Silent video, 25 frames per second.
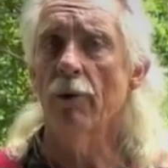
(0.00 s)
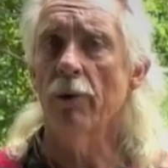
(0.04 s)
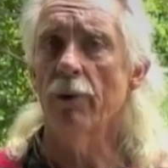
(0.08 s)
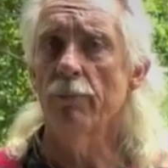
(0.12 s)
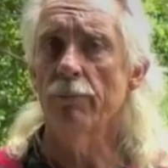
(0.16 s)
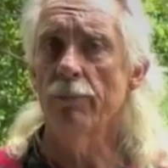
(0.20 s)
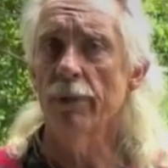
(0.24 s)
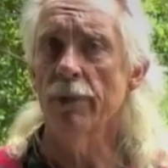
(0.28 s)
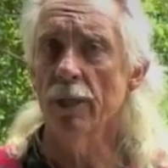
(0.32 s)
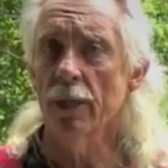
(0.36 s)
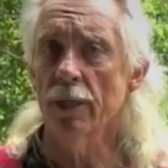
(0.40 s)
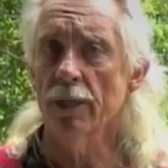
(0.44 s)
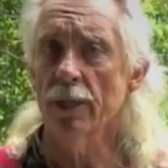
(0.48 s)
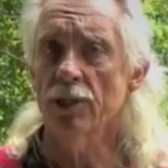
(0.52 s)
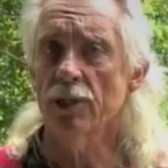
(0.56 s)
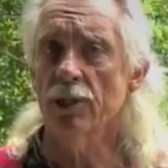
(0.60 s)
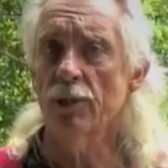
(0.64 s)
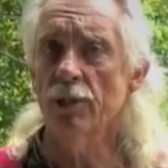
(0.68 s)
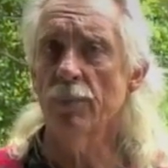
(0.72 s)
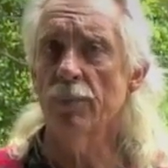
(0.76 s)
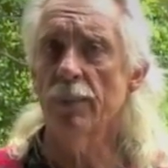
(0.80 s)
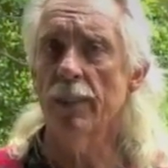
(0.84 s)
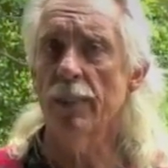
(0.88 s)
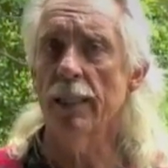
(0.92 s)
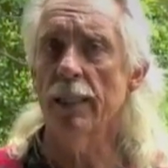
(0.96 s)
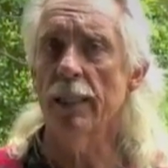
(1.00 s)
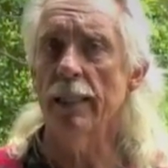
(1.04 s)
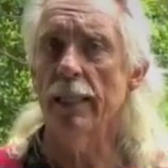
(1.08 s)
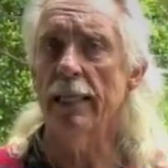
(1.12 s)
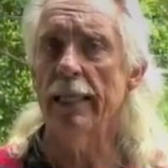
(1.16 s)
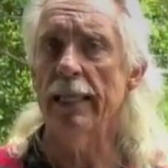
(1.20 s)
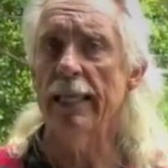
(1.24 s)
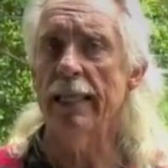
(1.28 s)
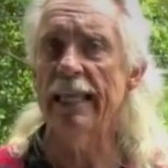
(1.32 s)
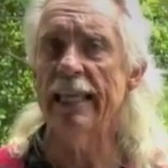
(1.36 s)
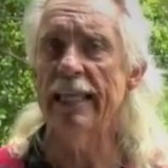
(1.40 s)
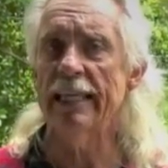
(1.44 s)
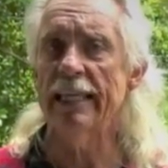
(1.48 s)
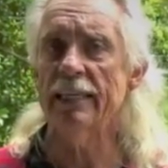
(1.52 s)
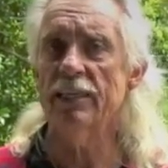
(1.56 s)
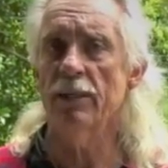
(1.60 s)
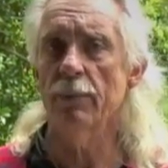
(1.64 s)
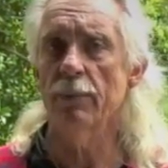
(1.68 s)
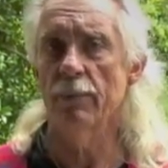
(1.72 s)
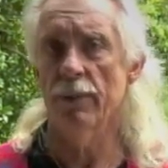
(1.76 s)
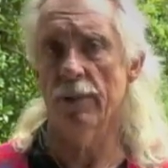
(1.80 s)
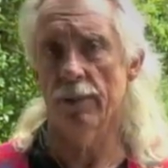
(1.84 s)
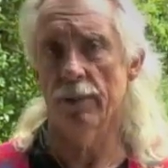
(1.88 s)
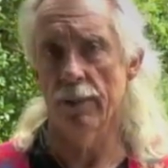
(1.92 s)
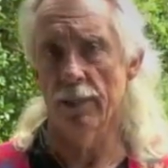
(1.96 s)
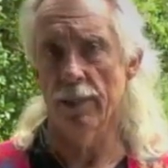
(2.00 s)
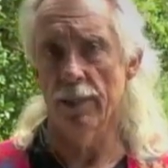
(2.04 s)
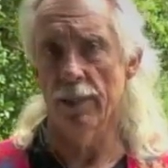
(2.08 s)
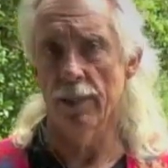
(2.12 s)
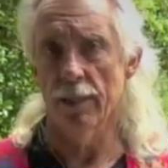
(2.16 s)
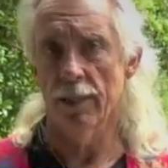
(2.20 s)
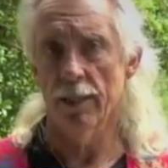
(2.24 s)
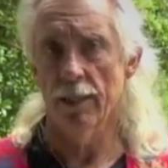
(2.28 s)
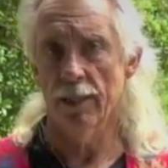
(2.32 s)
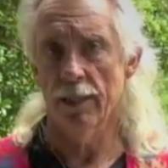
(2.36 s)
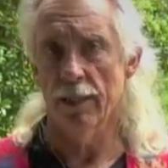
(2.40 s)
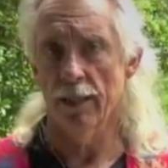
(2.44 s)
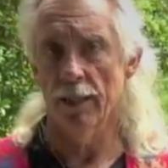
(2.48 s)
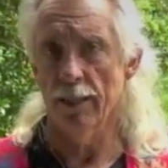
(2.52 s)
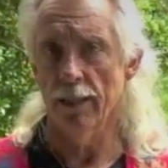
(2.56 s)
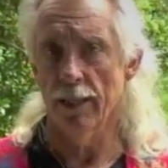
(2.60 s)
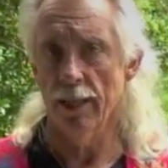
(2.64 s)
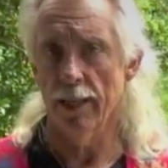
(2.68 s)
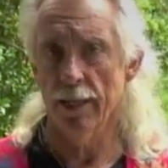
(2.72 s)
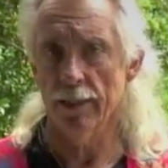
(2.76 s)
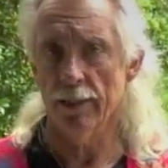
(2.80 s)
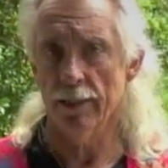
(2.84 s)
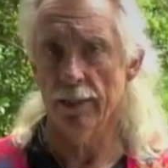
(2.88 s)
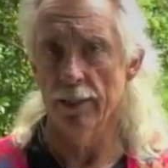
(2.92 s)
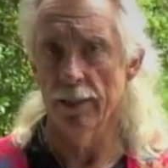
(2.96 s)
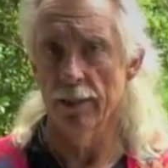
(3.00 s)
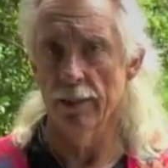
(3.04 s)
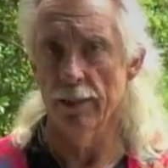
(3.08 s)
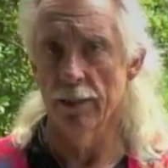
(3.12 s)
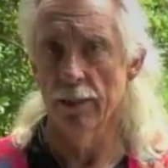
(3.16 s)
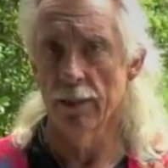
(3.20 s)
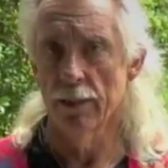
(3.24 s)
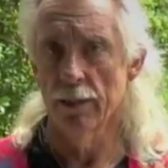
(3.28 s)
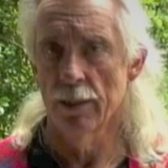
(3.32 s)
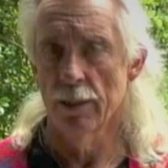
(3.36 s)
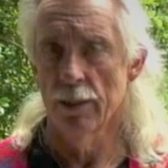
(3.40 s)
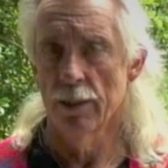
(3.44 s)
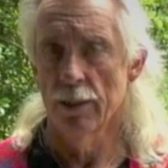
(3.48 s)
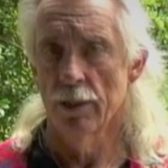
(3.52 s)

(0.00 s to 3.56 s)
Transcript: our ability to be intimately connected